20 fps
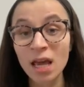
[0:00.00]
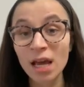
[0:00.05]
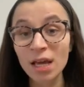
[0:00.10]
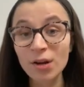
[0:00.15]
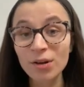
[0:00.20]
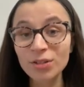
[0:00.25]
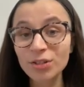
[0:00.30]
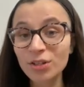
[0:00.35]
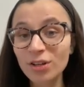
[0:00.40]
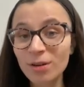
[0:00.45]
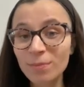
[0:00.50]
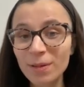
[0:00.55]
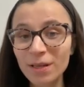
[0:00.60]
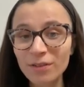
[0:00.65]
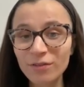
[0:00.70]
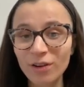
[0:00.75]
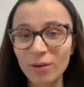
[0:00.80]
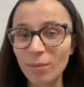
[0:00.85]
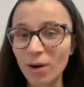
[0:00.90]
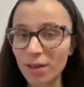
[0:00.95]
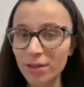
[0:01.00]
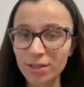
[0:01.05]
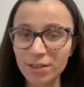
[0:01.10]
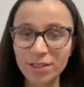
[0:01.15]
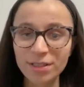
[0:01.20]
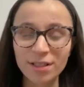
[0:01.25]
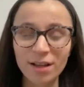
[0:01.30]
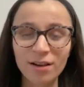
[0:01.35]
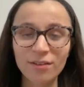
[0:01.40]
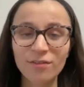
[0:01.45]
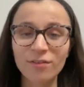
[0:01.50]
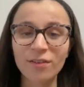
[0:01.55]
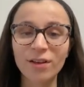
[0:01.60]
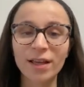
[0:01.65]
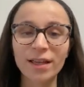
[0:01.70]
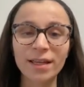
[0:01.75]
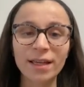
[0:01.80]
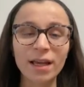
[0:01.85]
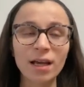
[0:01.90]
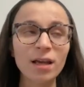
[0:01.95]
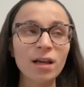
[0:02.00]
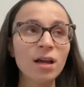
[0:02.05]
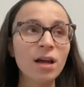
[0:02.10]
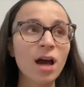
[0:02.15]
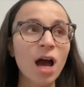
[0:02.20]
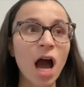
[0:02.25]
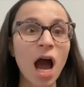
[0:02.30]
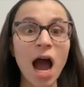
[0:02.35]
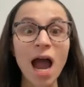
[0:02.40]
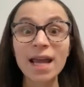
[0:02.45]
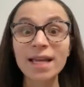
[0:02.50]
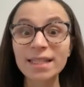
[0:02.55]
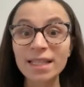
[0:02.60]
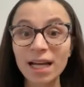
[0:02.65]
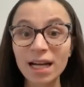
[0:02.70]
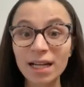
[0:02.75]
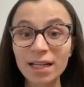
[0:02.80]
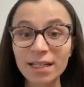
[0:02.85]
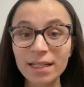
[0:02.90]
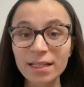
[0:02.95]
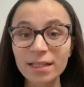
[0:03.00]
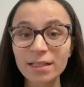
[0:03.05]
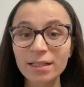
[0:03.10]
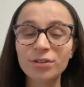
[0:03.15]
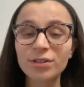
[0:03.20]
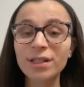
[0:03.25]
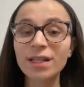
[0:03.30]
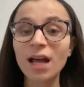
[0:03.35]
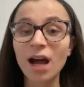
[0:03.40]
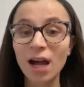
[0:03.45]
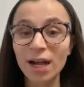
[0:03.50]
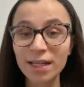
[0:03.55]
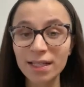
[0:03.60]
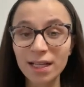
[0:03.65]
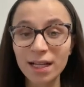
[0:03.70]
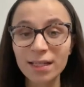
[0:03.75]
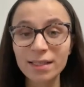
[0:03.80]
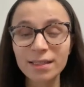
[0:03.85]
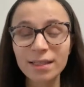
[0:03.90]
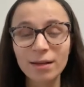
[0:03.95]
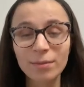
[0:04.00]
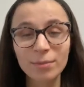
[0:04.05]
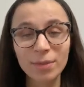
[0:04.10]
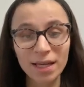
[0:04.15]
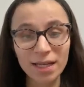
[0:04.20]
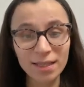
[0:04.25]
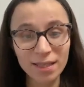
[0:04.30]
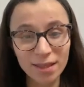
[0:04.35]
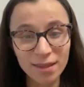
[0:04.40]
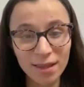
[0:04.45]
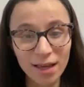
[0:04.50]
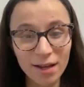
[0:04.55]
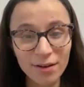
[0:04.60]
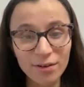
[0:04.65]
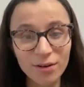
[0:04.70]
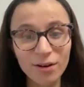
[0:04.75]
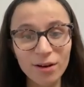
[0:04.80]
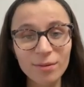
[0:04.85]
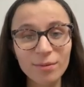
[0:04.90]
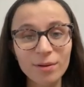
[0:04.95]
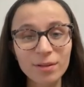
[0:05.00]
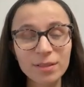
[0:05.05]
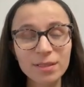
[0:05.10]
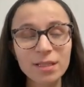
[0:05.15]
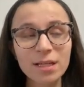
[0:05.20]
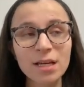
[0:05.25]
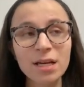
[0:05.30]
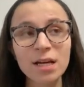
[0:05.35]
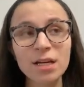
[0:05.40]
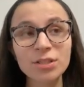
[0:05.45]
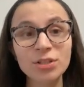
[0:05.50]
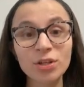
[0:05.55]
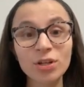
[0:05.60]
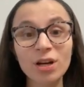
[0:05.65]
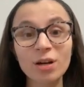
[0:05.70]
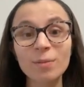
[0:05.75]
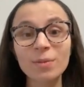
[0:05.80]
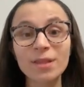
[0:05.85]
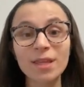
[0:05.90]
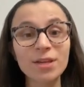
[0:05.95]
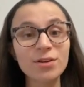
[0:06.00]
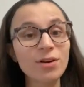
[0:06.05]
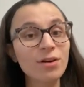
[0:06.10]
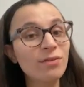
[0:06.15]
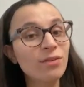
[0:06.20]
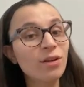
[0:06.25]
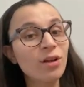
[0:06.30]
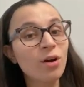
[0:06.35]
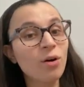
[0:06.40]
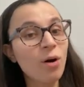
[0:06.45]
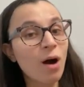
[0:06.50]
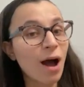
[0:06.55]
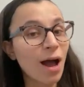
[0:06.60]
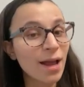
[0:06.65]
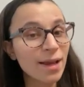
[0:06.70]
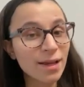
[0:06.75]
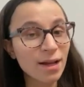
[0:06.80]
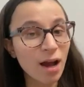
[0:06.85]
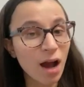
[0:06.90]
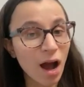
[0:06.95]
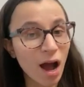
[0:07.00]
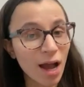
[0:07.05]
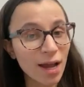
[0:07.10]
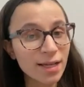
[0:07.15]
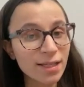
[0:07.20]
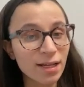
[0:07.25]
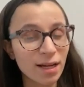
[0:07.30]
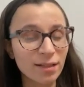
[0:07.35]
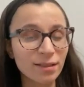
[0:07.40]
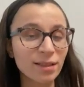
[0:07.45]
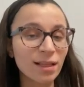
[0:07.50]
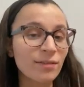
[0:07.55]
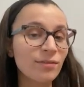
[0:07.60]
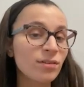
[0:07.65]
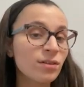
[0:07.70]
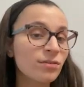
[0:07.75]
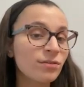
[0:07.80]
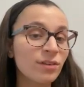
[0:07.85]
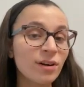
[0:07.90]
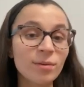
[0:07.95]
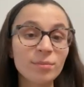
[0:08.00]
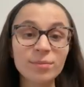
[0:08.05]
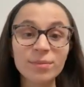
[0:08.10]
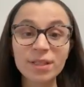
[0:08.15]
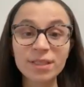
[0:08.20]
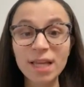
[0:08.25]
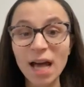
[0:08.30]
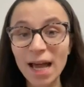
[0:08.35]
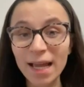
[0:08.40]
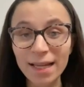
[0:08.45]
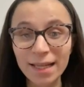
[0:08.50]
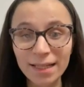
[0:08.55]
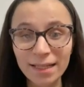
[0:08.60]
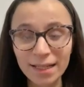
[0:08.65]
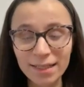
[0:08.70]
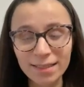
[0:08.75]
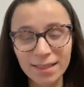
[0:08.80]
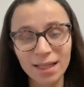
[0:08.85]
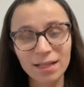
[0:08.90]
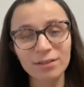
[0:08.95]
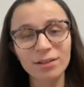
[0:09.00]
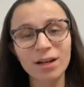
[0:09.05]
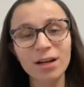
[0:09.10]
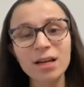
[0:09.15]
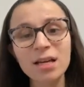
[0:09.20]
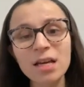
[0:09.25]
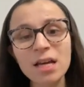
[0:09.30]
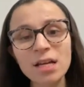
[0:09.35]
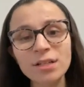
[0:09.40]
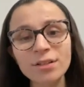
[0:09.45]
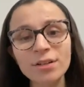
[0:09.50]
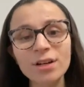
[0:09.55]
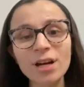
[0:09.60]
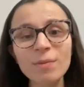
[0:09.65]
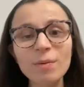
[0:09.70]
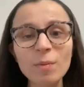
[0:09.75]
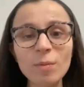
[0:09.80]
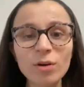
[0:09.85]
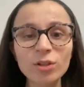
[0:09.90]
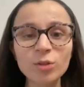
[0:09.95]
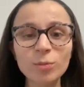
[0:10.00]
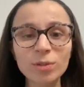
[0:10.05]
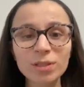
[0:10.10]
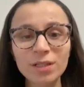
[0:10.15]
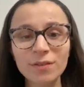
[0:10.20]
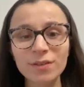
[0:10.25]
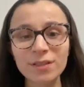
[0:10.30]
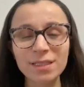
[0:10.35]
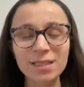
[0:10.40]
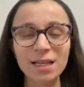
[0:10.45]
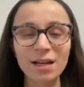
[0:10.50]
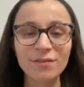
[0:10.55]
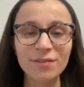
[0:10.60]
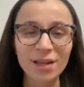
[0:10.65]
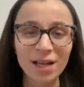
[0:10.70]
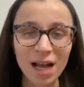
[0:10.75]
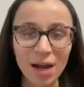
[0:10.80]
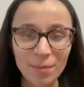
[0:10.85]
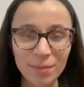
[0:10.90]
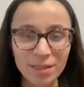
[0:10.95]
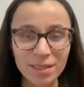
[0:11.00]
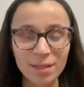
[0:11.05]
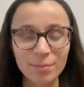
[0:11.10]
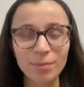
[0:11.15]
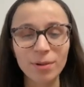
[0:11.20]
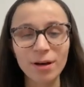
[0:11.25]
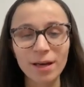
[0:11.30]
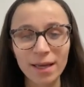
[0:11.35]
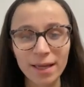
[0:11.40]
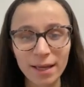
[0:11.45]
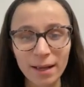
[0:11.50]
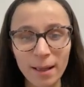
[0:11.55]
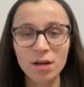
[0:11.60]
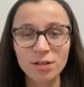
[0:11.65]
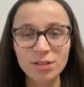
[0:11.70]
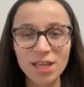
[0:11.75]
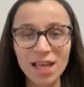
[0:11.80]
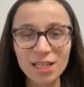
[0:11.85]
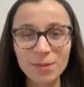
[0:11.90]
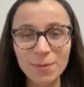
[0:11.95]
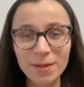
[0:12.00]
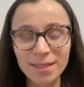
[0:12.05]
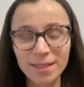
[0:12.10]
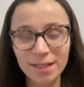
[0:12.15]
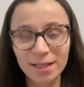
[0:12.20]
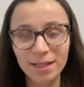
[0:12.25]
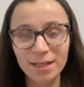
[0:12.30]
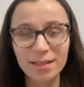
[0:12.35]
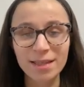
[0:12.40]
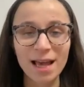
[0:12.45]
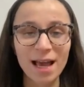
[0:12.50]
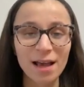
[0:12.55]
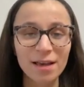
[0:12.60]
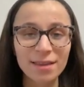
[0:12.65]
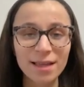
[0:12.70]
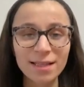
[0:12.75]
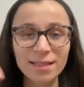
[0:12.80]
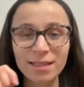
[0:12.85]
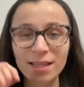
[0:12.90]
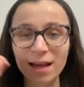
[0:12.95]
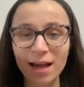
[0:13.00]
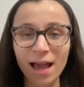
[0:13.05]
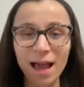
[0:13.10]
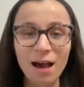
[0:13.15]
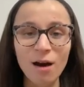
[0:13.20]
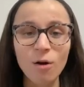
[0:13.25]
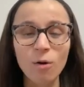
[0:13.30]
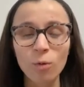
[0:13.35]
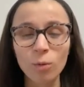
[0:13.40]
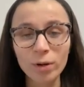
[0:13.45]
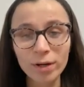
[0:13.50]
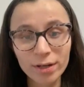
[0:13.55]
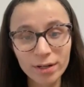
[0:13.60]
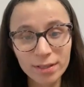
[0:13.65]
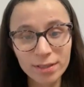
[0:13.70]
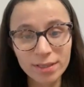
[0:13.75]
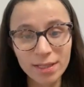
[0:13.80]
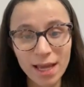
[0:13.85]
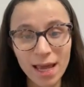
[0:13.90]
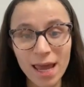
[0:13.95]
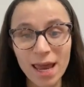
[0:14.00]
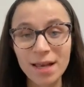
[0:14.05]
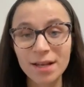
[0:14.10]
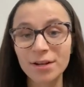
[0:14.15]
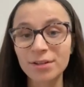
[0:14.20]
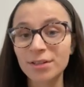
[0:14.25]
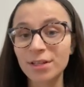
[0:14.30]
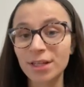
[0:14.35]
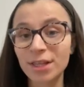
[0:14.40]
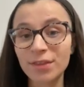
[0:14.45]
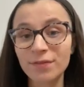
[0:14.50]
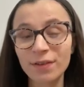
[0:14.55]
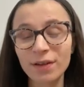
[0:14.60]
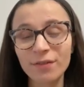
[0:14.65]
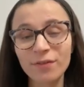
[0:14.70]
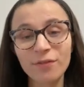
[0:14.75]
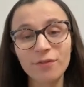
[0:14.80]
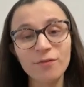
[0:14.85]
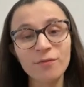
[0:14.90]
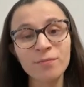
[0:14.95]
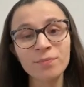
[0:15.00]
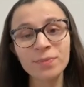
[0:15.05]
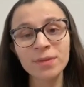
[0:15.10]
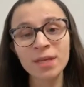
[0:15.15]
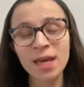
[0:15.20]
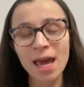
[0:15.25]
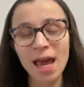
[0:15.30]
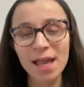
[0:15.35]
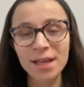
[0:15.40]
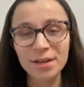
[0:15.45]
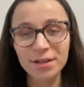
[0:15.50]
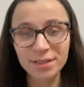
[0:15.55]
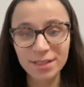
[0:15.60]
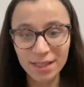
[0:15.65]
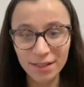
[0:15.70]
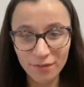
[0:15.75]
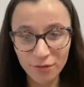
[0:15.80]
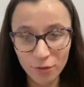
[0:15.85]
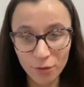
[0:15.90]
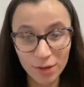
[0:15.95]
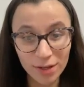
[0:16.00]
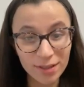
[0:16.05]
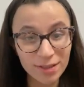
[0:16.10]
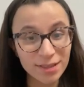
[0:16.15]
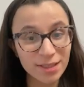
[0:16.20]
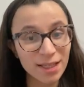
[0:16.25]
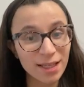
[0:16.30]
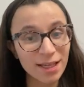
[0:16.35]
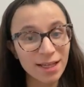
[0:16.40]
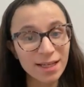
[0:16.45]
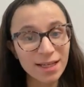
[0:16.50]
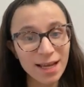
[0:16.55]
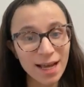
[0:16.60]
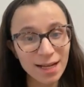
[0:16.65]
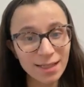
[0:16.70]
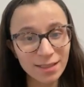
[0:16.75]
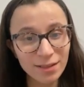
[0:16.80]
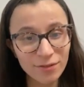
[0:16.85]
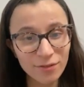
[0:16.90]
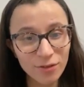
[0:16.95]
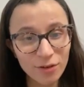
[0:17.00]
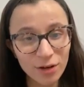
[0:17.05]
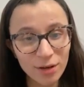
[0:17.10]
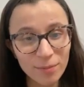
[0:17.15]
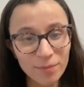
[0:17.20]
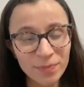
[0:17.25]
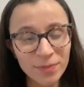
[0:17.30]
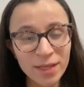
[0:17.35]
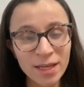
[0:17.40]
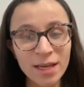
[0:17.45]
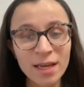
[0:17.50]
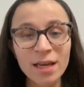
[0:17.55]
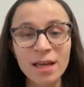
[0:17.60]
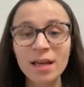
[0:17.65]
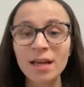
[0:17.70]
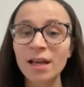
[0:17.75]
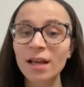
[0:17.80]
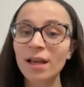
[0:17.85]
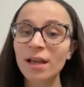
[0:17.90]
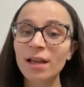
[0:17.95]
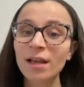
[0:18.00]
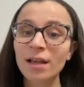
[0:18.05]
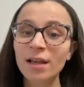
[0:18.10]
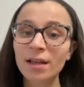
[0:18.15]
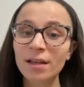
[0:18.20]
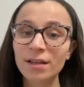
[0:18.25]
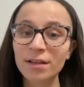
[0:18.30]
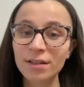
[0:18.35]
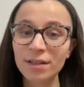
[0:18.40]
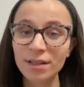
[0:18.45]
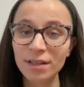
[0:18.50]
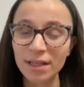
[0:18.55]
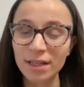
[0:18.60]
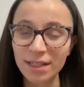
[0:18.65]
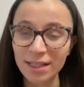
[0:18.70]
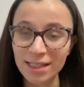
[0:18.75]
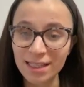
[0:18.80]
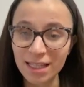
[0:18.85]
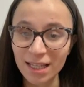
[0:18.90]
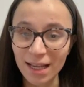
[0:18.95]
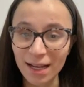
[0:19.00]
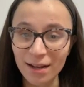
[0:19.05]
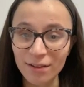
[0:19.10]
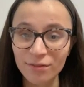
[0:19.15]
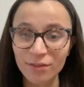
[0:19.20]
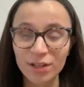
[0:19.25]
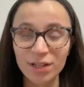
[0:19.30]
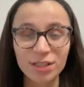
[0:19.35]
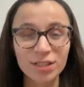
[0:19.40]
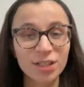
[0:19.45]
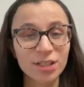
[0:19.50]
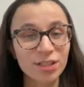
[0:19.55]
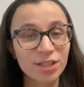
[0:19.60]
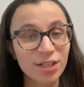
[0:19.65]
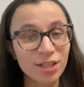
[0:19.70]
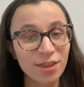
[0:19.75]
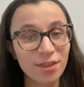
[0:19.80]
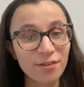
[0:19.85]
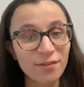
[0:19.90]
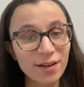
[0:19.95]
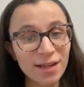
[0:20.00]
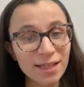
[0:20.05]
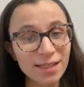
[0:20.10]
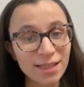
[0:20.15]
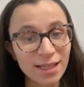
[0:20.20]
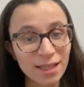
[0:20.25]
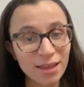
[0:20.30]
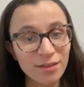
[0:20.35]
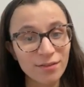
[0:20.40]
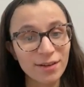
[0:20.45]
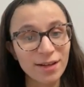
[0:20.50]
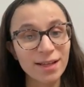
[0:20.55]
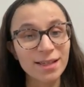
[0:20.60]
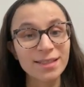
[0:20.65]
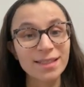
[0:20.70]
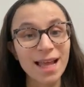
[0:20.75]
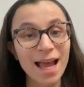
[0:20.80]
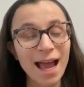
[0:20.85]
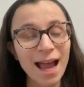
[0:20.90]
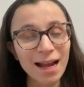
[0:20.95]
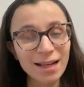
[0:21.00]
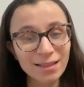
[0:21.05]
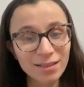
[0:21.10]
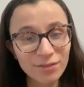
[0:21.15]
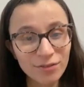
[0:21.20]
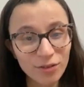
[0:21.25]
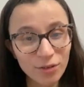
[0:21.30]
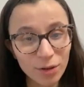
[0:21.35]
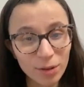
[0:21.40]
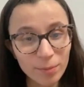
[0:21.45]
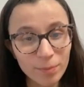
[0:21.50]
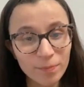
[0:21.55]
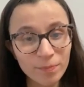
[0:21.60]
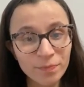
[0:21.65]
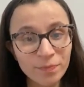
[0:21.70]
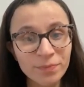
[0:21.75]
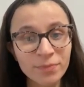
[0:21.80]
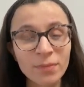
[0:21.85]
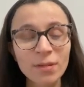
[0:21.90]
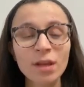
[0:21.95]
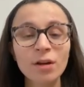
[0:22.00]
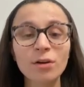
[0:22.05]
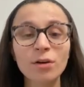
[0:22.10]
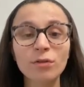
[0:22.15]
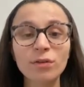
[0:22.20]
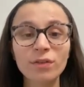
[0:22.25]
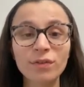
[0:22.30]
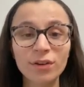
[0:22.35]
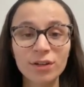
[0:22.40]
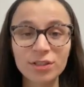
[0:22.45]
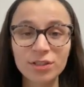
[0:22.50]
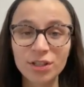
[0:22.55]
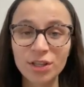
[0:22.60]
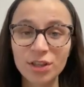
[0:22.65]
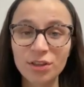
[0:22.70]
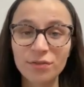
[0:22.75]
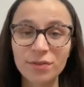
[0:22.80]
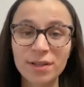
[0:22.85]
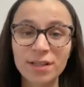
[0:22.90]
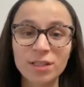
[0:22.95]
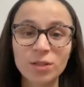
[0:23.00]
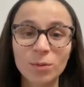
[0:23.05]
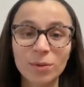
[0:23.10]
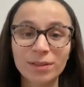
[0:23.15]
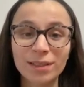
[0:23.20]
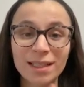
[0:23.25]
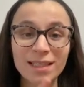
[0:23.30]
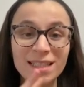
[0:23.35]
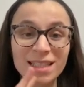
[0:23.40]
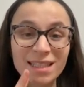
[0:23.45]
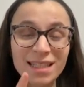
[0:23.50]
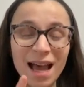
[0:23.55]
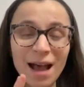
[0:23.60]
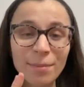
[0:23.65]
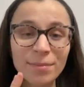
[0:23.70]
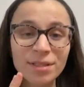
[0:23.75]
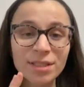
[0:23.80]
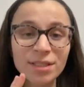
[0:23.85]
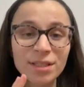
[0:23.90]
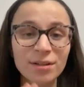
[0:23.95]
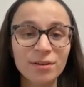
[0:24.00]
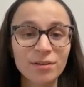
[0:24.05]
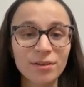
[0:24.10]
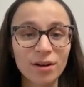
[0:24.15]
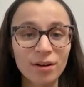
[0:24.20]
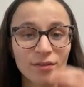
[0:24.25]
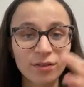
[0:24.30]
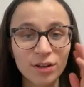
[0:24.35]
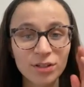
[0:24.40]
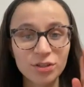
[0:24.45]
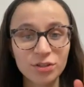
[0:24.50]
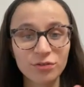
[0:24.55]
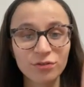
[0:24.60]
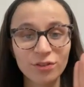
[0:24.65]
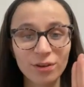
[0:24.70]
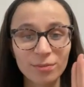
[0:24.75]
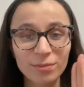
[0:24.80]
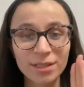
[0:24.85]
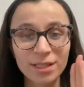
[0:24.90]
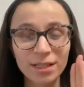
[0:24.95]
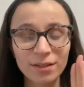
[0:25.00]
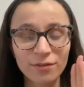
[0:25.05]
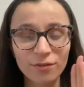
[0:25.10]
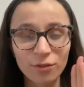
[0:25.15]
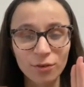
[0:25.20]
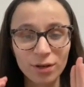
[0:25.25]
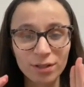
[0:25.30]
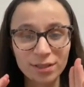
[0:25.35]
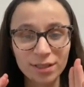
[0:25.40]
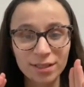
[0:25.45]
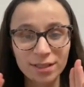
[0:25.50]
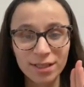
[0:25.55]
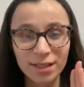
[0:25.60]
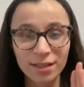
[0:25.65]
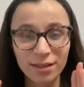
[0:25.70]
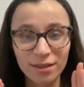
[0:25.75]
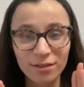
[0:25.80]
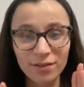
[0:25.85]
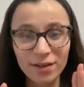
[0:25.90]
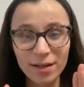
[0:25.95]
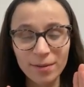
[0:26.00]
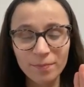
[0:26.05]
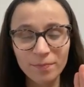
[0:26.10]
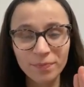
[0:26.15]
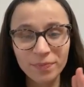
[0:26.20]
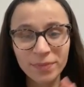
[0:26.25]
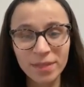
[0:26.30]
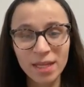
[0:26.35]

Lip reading: It also could be from other stuff like iodine. You need iodine to make the thyroid hormones. So it could be that you have a low iodine level from the diet, etc. So it could be multiple different stuff that come into play. So that's basically that. That's how it works. And your T3 and your T4 is the inactive form. It needs to get converted to T3. T3 is the active form. Reverse T3 is the one that stops the conversion from T4 to T3.